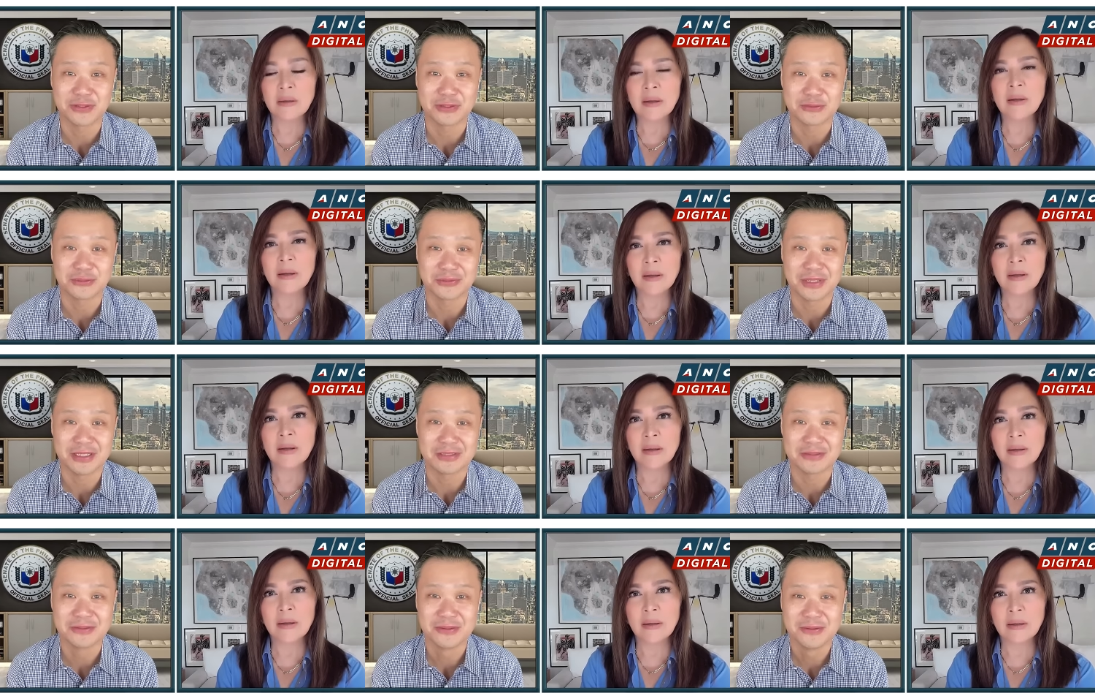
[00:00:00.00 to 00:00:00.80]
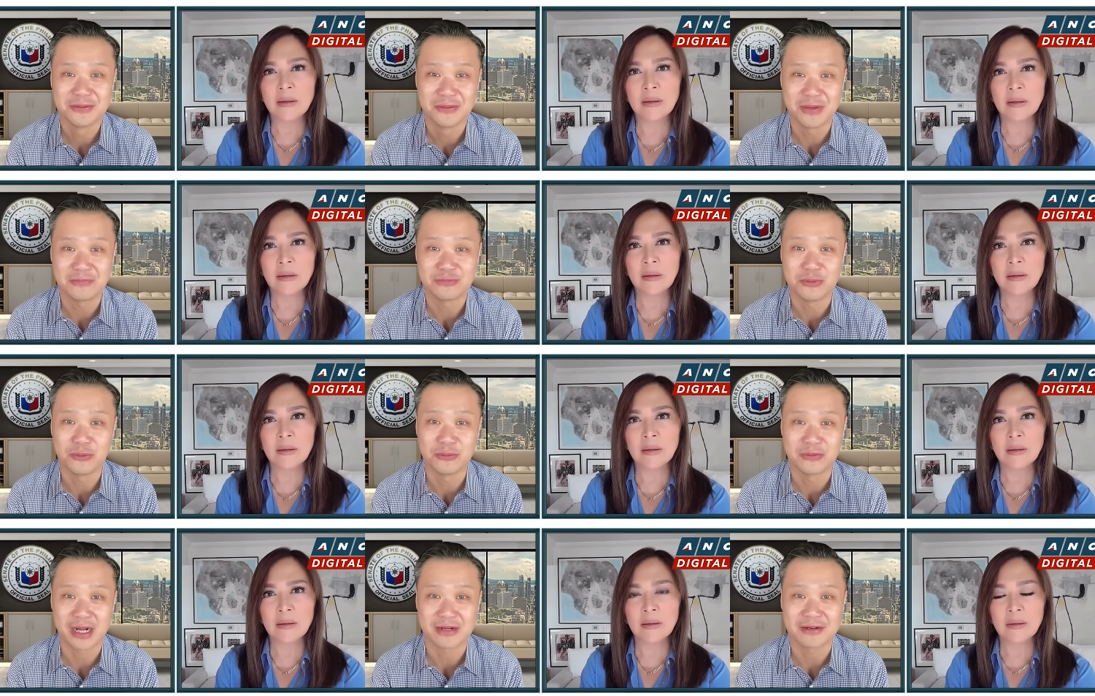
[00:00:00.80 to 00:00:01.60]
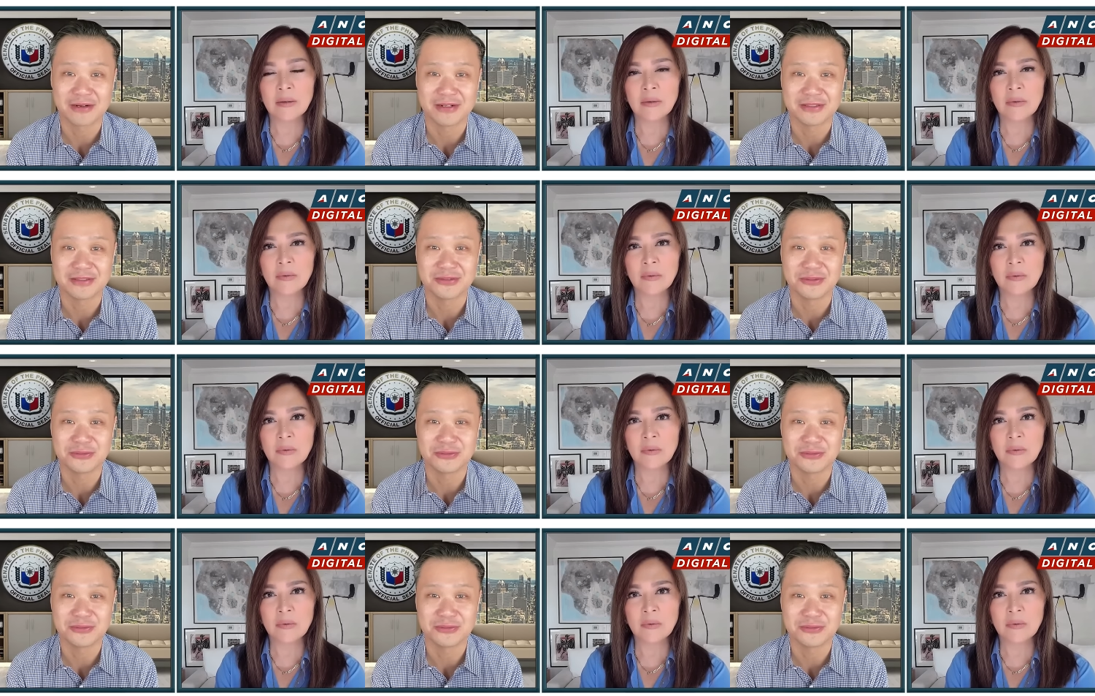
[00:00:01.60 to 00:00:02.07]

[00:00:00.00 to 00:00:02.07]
Speaker 1: the students who have no records.